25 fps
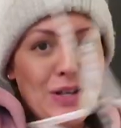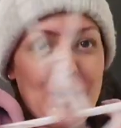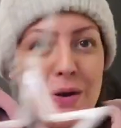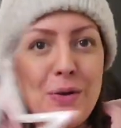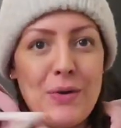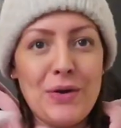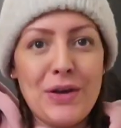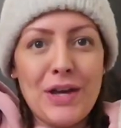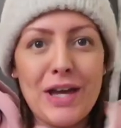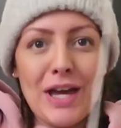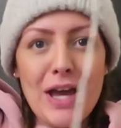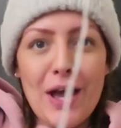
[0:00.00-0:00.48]

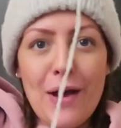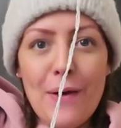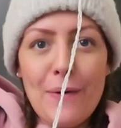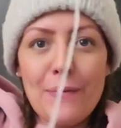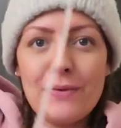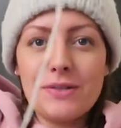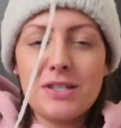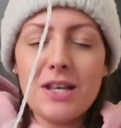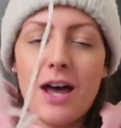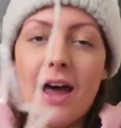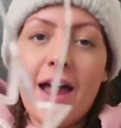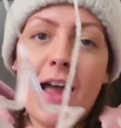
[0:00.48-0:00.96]
so
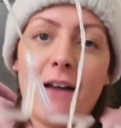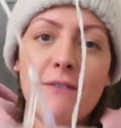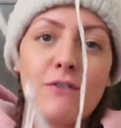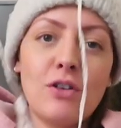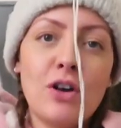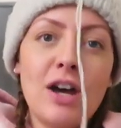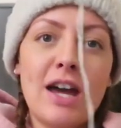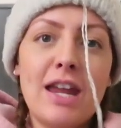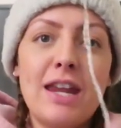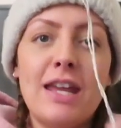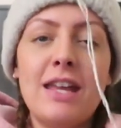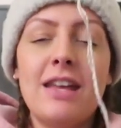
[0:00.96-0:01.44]
cute. I haven't
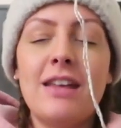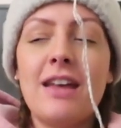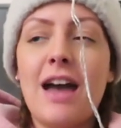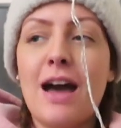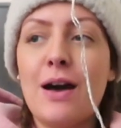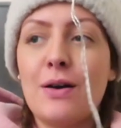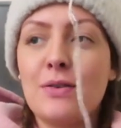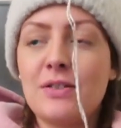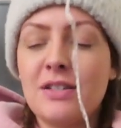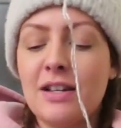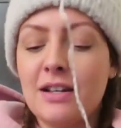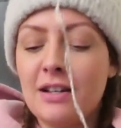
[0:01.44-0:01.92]
got any
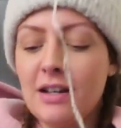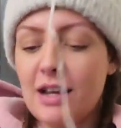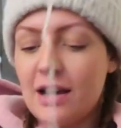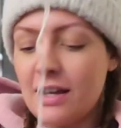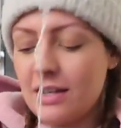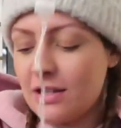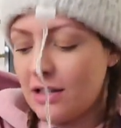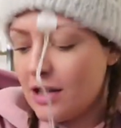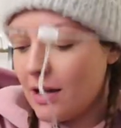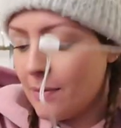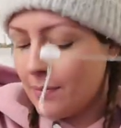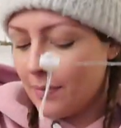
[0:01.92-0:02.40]
outside
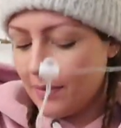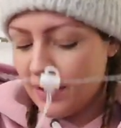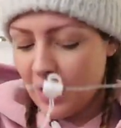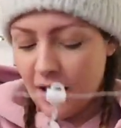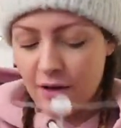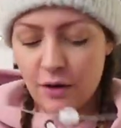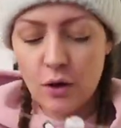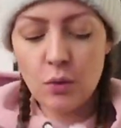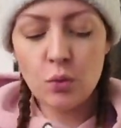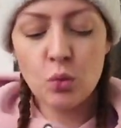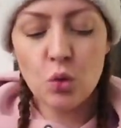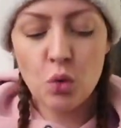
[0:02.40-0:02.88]
lights up.
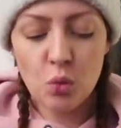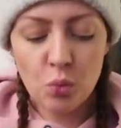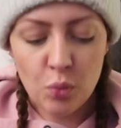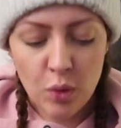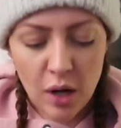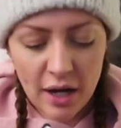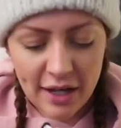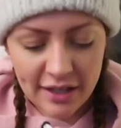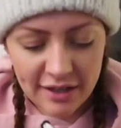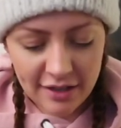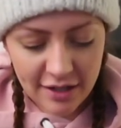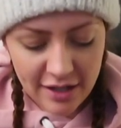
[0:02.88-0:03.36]
I got warm
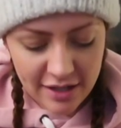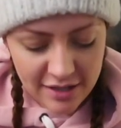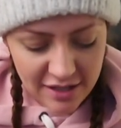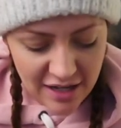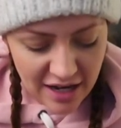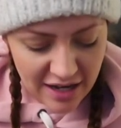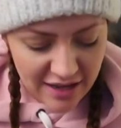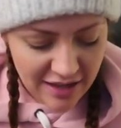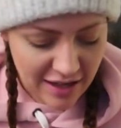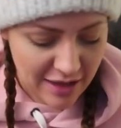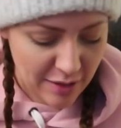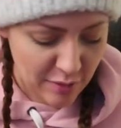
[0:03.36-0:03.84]
white, did I
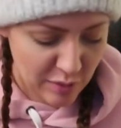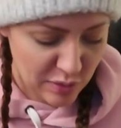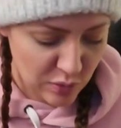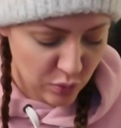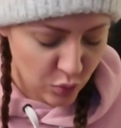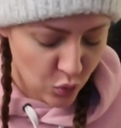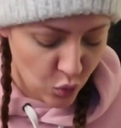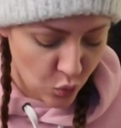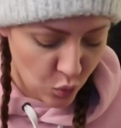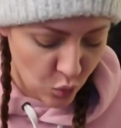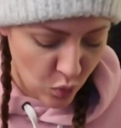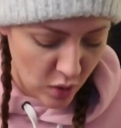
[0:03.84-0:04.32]
say that? There was
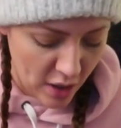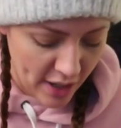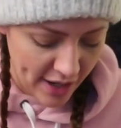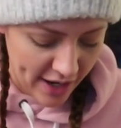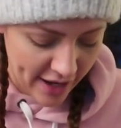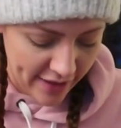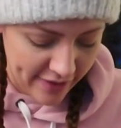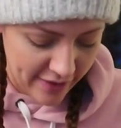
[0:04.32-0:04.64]
warm white